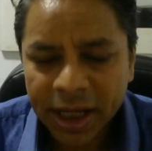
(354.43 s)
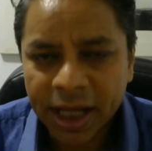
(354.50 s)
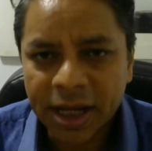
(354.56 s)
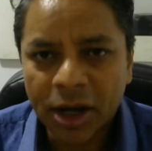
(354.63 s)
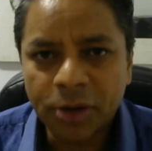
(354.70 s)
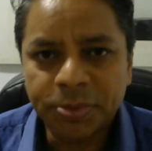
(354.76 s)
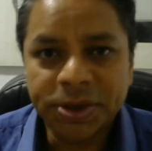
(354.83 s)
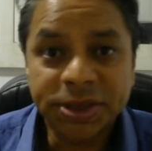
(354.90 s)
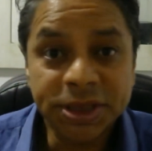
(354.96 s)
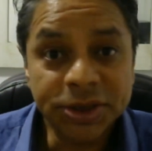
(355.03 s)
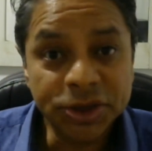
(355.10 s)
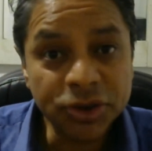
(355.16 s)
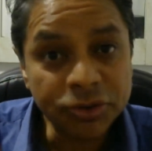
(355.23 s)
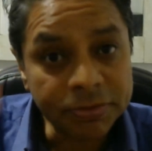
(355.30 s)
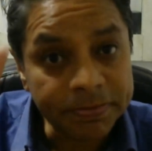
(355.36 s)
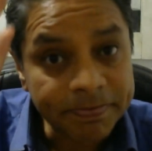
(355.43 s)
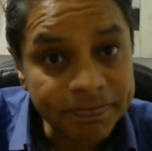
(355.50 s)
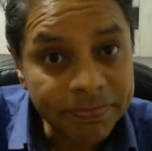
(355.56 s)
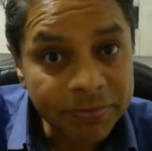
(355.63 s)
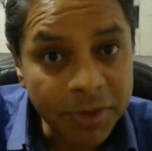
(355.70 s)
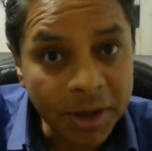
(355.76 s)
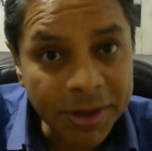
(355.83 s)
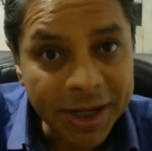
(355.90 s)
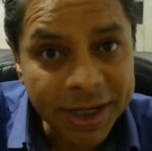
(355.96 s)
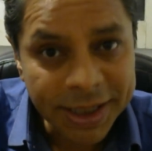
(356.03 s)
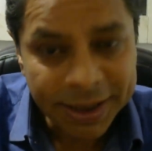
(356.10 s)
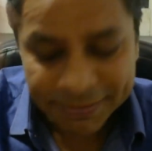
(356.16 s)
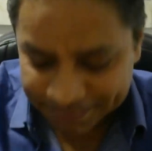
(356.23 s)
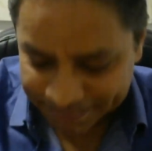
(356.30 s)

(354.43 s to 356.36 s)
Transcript: and I hope to see you soon. Bye bye.